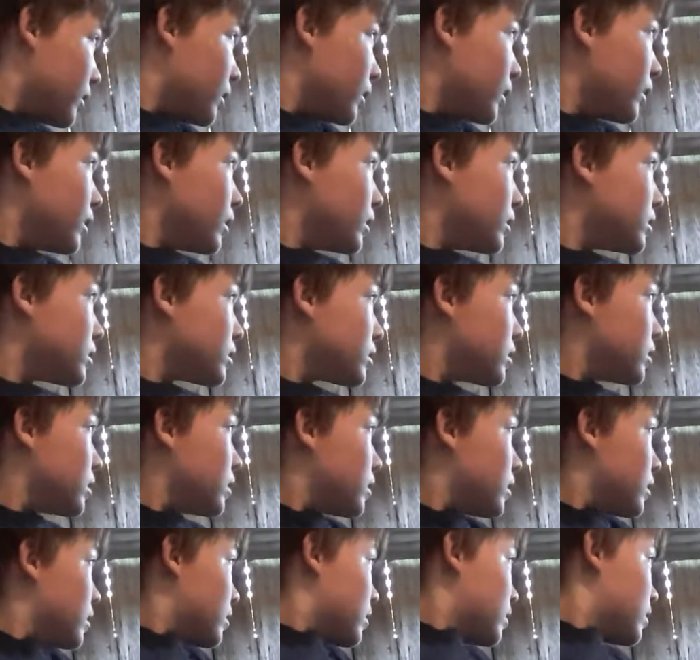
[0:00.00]
because
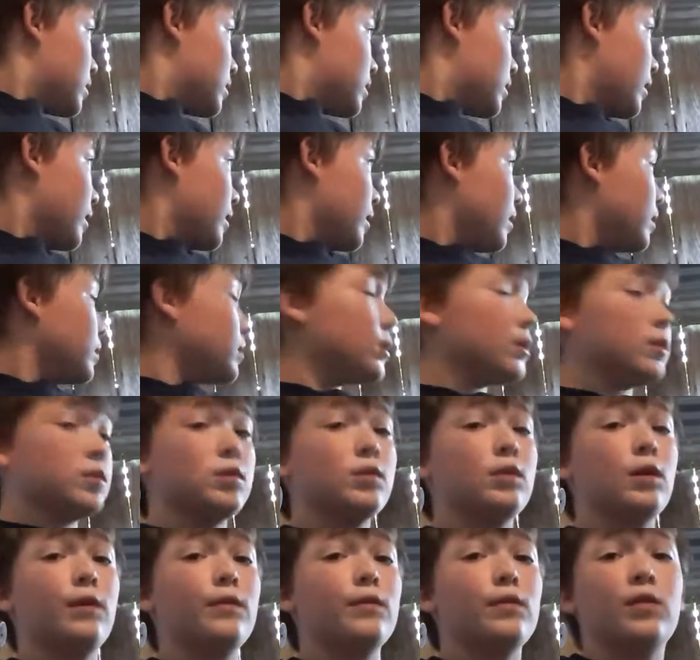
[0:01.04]
there's
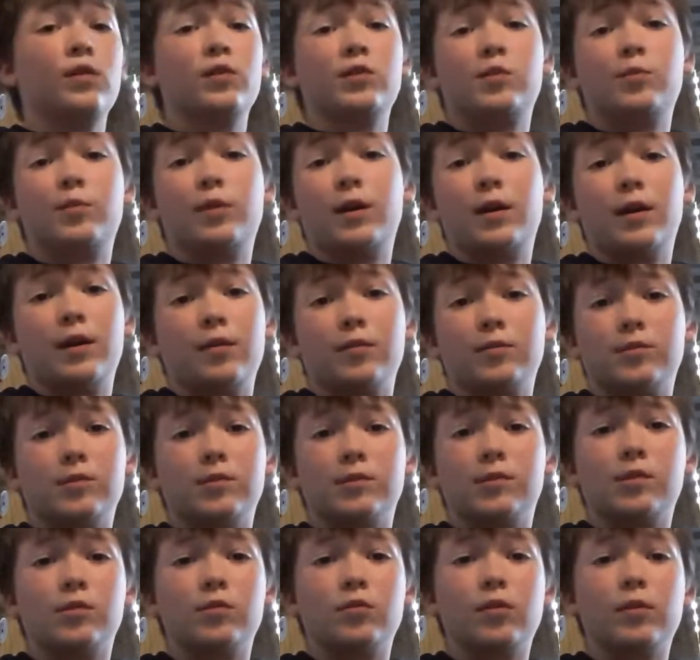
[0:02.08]
a dog noise in my house and
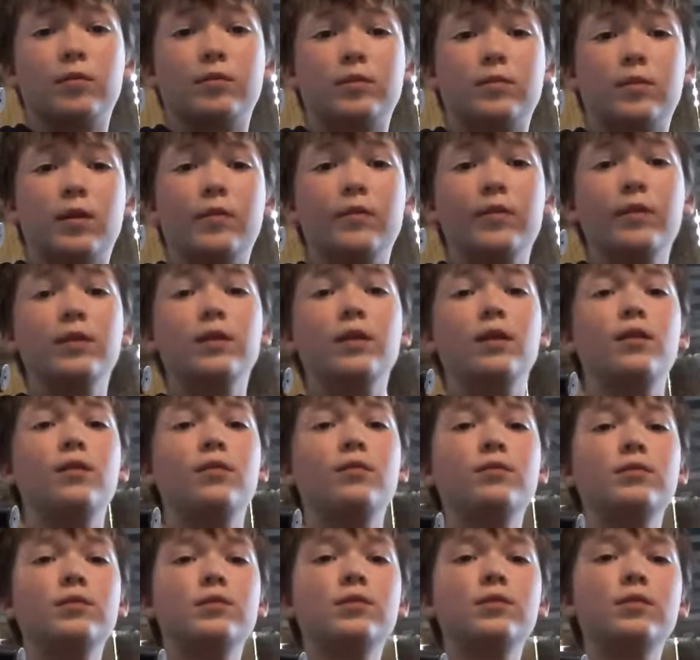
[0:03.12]
it's interrupting my
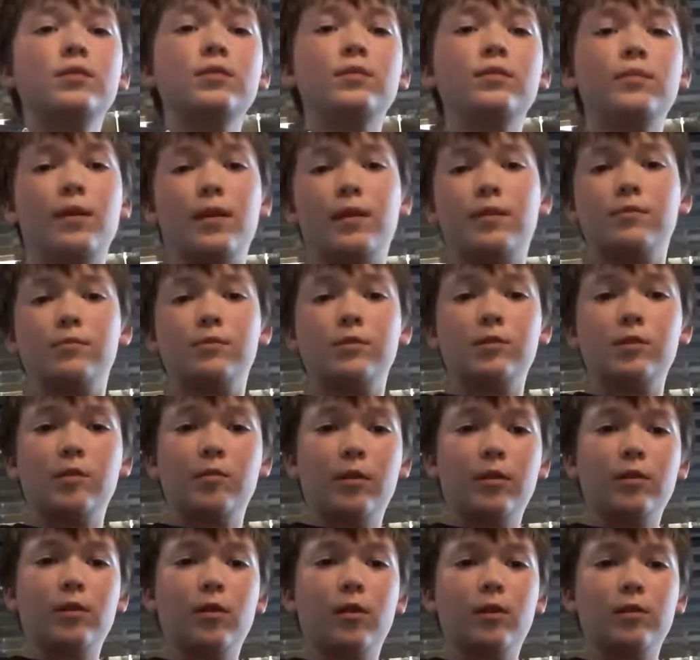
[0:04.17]
videos. You may see
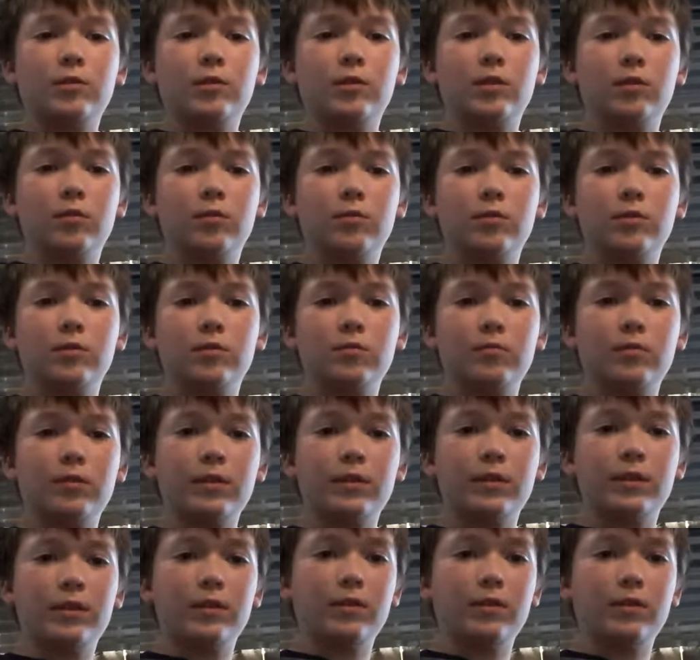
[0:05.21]
my dog's ears right